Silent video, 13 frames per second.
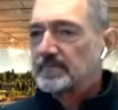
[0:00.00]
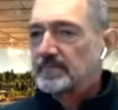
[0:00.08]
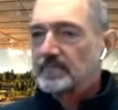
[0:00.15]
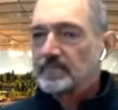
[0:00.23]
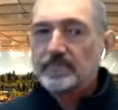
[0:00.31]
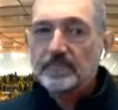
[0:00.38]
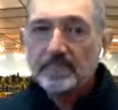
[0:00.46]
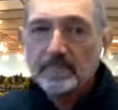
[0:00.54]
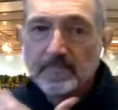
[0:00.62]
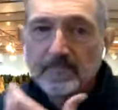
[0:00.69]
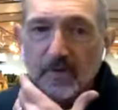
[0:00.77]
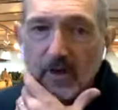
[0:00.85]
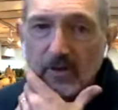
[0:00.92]

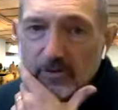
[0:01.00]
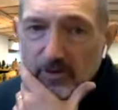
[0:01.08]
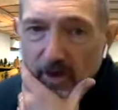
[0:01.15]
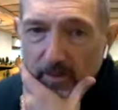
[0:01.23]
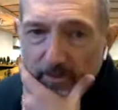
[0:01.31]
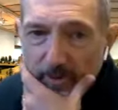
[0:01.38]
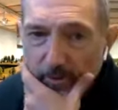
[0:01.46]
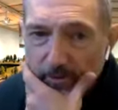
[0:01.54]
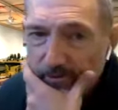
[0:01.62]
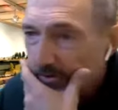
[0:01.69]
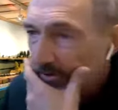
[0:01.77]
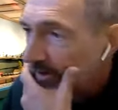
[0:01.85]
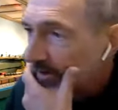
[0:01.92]
As long as you're telling me what
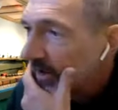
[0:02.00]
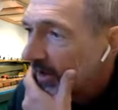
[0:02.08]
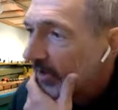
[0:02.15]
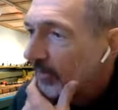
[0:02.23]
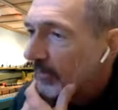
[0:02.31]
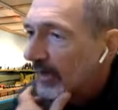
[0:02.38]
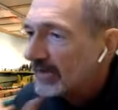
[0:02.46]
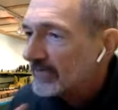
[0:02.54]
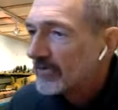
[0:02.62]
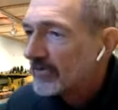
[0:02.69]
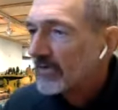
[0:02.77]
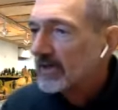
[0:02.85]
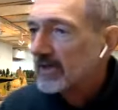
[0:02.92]
you're doing. Wave
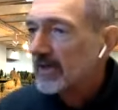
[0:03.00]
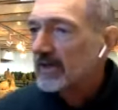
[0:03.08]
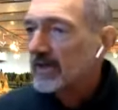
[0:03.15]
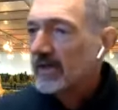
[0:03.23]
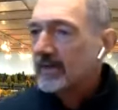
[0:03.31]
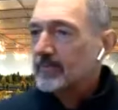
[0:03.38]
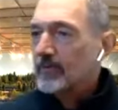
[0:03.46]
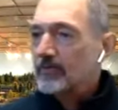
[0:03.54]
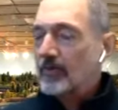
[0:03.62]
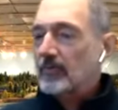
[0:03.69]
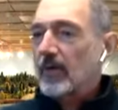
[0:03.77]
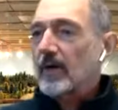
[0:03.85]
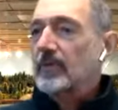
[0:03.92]
to the camera so
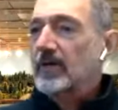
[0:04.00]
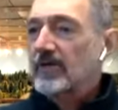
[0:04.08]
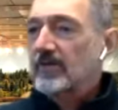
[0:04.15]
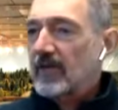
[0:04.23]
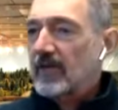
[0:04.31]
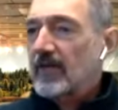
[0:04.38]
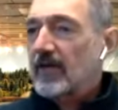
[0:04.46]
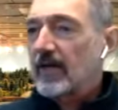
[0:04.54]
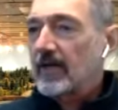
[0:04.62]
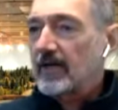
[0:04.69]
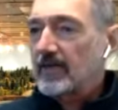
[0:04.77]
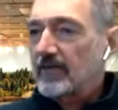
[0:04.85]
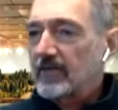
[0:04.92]
Barbara can say hi
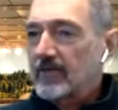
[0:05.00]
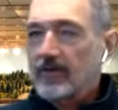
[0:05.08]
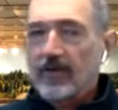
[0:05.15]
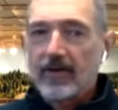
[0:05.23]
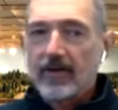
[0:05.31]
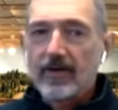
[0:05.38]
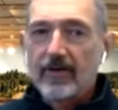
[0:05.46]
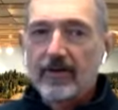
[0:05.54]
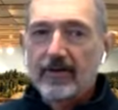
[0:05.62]
and see your hair.